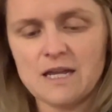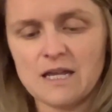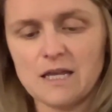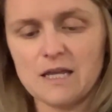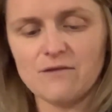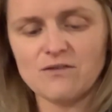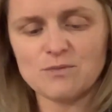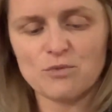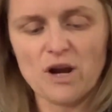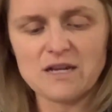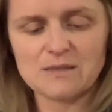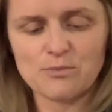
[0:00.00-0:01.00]
gift
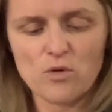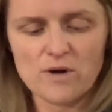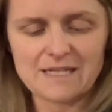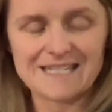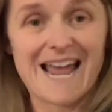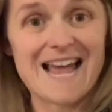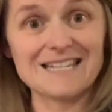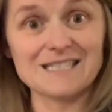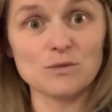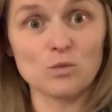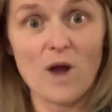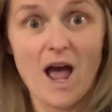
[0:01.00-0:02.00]
price point as
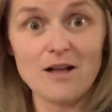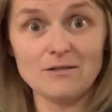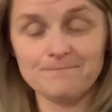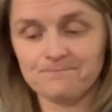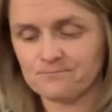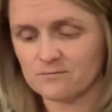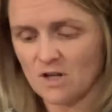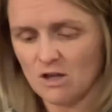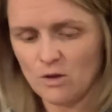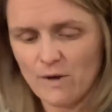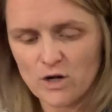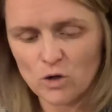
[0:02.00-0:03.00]
well.
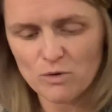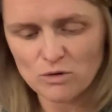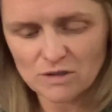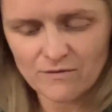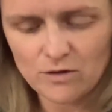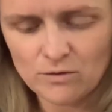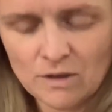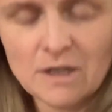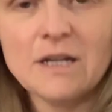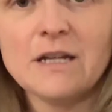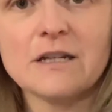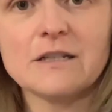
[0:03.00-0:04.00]
Although I know most of you
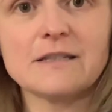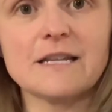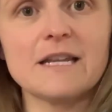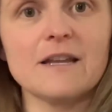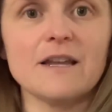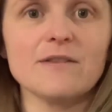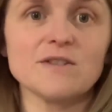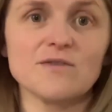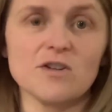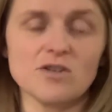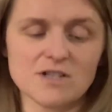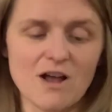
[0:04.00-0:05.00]
just think of gifts for
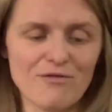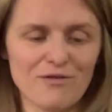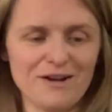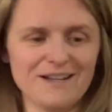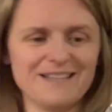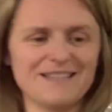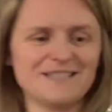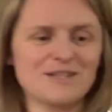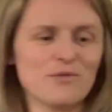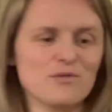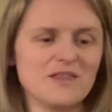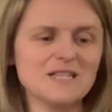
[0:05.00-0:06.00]
yourself.
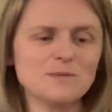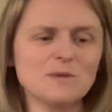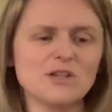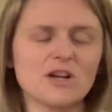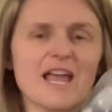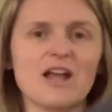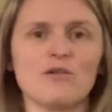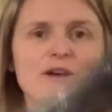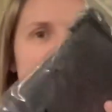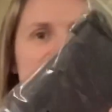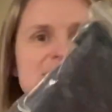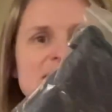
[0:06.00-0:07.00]
So this one's our Get
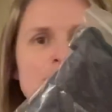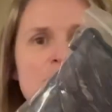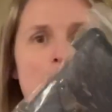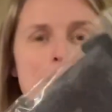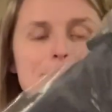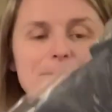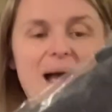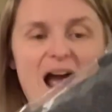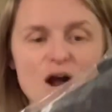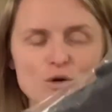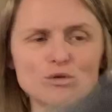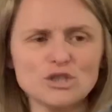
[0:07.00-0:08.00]
Creative Zip
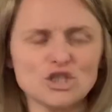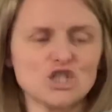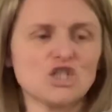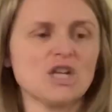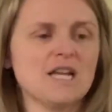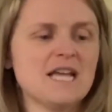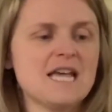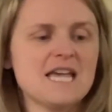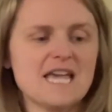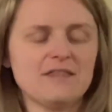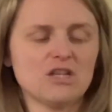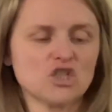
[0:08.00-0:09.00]
Pouch
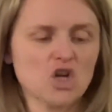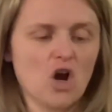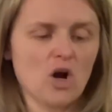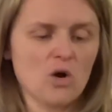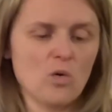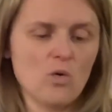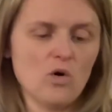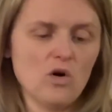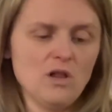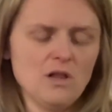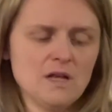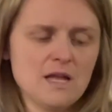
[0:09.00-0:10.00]
in the
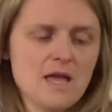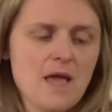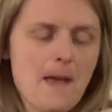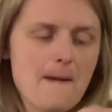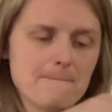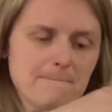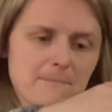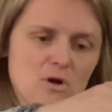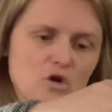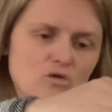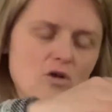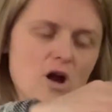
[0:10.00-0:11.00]
charcoal
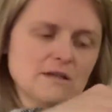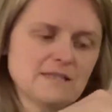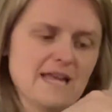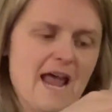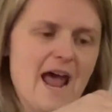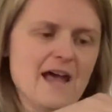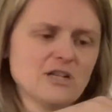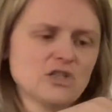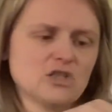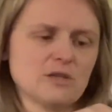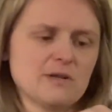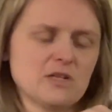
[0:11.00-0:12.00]

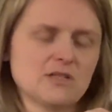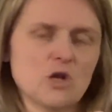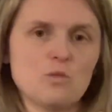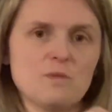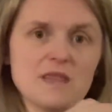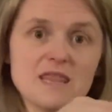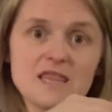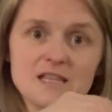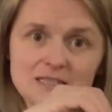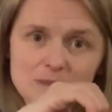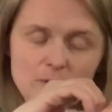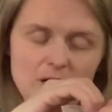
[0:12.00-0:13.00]
crosshatch. Let me just open
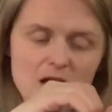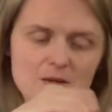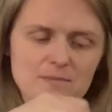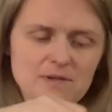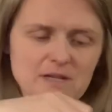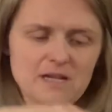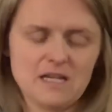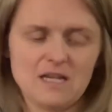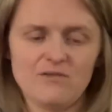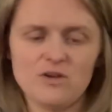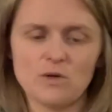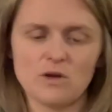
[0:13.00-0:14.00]
this one up and
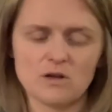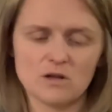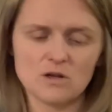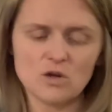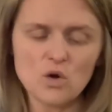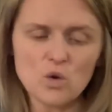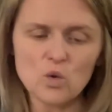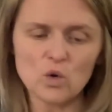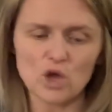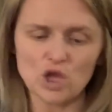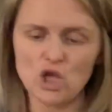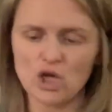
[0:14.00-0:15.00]
give you a cool
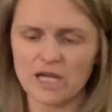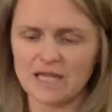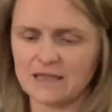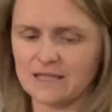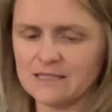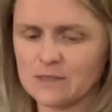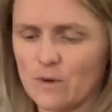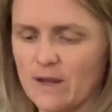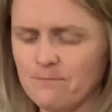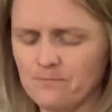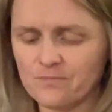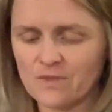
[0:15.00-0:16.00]
look at this one.